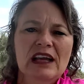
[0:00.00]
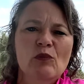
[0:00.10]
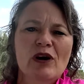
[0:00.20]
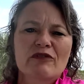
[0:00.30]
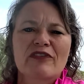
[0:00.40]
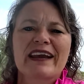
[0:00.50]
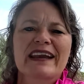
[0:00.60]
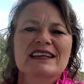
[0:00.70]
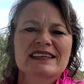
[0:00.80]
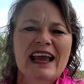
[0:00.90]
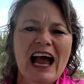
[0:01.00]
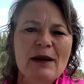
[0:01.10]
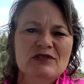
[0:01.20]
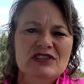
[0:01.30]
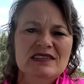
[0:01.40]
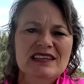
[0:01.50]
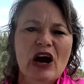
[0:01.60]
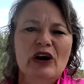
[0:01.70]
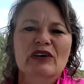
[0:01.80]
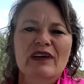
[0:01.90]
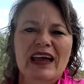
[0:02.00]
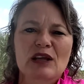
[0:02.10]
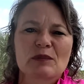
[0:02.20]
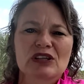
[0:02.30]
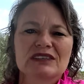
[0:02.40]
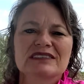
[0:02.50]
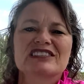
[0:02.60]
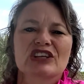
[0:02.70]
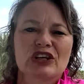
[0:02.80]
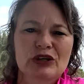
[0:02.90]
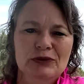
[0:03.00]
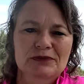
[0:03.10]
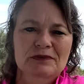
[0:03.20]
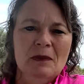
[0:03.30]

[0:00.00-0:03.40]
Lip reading: and what financing options are available to you.